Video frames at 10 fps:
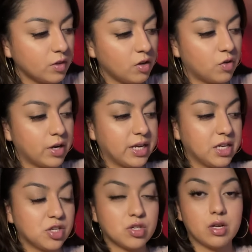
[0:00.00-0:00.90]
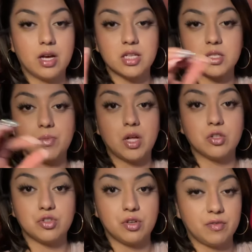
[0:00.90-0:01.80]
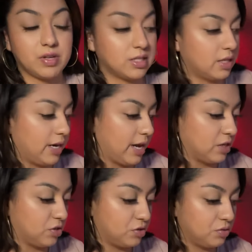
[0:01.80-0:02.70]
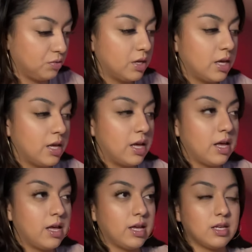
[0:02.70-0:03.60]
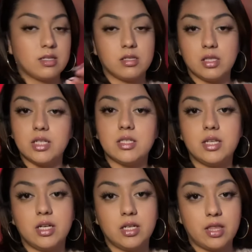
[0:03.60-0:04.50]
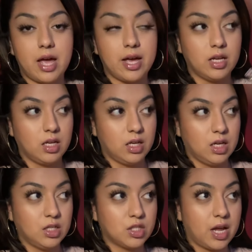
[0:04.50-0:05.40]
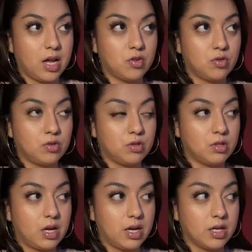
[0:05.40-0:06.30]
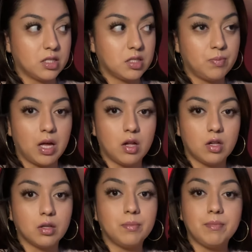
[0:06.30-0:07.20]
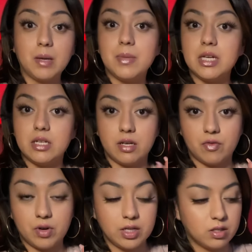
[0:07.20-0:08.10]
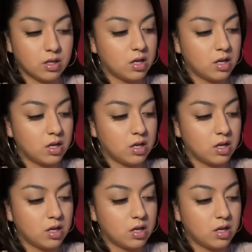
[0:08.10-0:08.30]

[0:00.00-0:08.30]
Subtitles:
for each spell service that I do, is listed that each candle spell may be different.